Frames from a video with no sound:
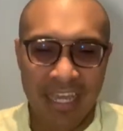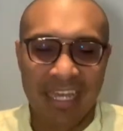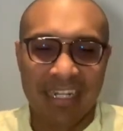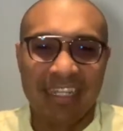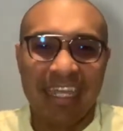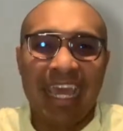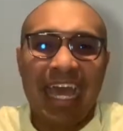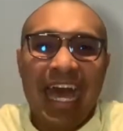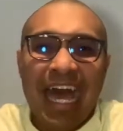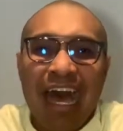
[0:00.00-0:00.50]

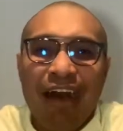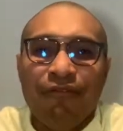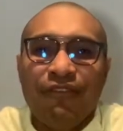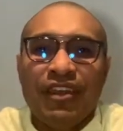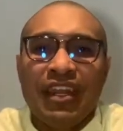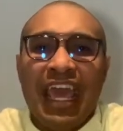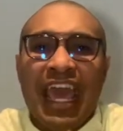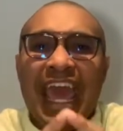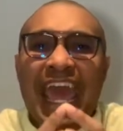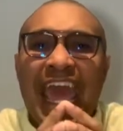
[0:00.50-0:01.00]
They
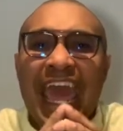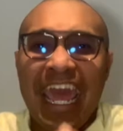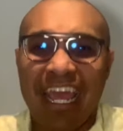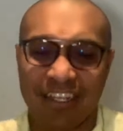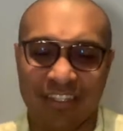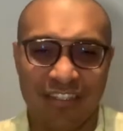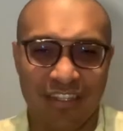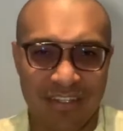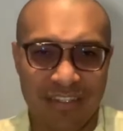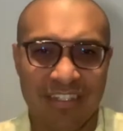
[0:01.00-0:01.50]
haven't
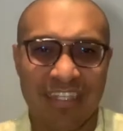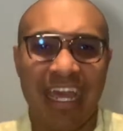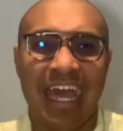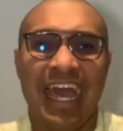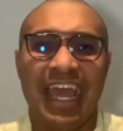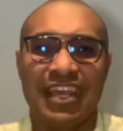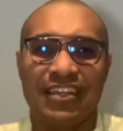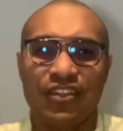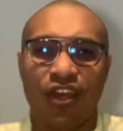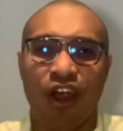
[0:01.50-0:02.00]

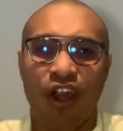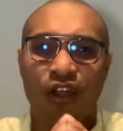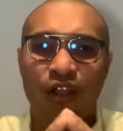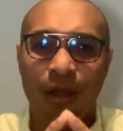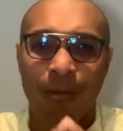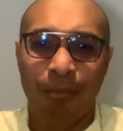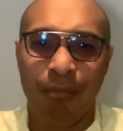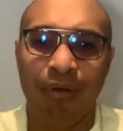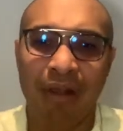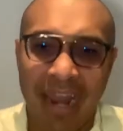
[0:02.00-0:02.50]
exercised or
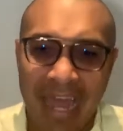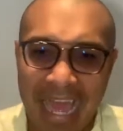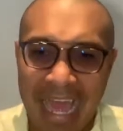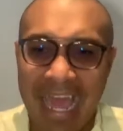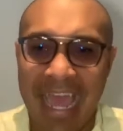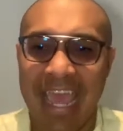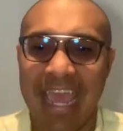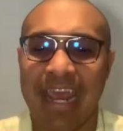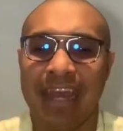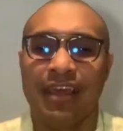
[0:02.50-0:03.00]

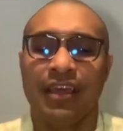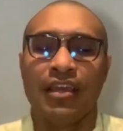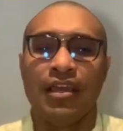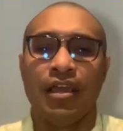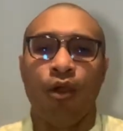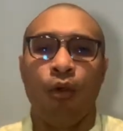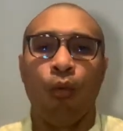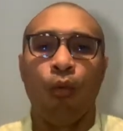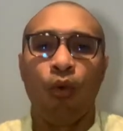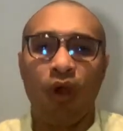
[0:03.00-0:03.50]
applied
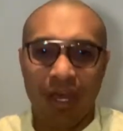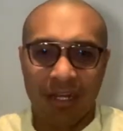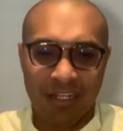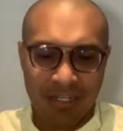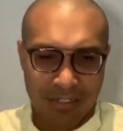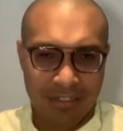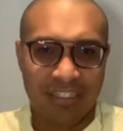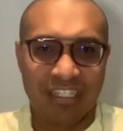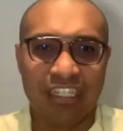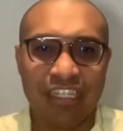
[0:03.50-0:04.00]
what
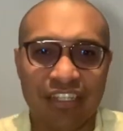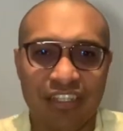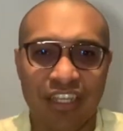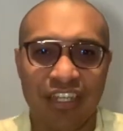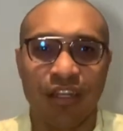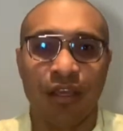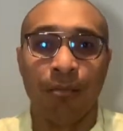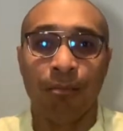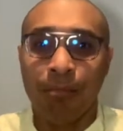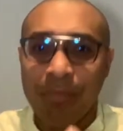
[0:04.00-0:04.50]
they're
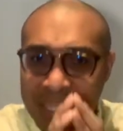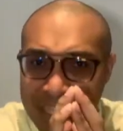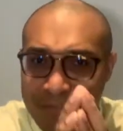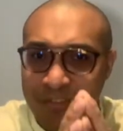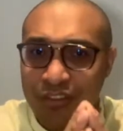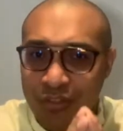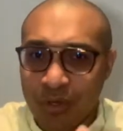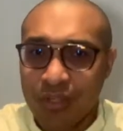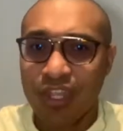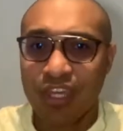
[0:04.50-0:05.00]
teaching,
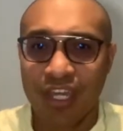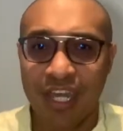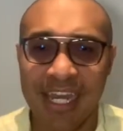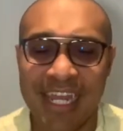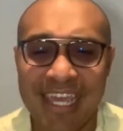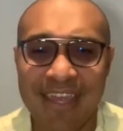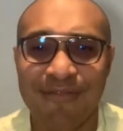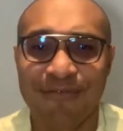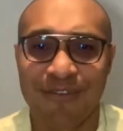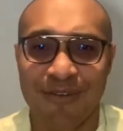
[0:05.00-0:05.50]
even though they got
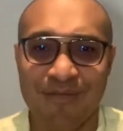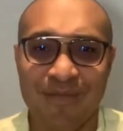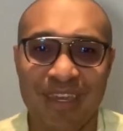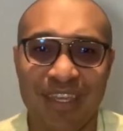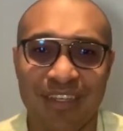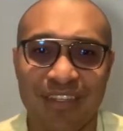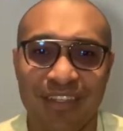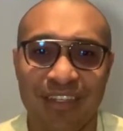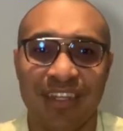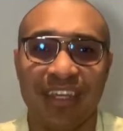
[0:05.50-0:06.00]

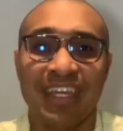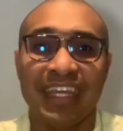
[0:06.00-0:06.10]
information,